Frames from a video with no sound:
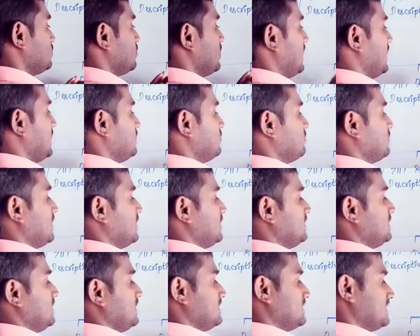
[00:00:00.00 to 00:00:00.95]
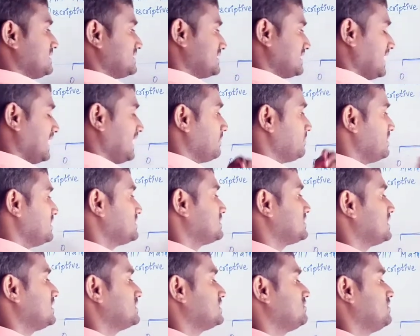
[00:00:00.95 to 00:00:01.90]
and 1, the same
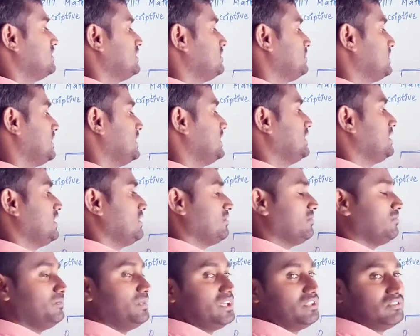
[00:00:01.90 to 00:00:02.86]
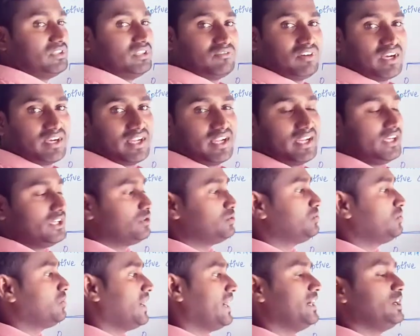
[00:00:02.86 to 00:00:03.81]
distance will be between 1 and 2
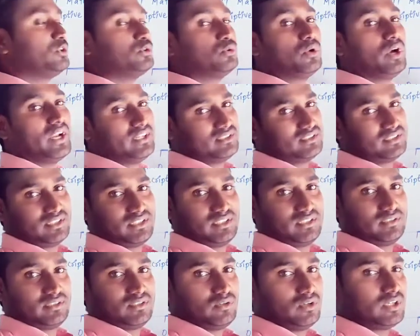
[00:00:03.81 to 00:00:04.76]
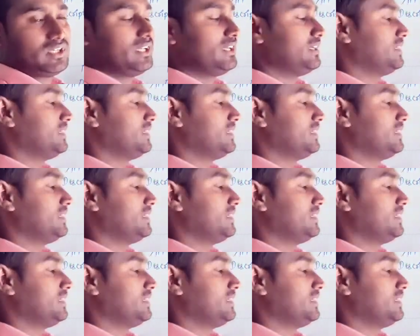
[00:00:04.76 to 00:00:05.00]
and 2 and 3. Okay,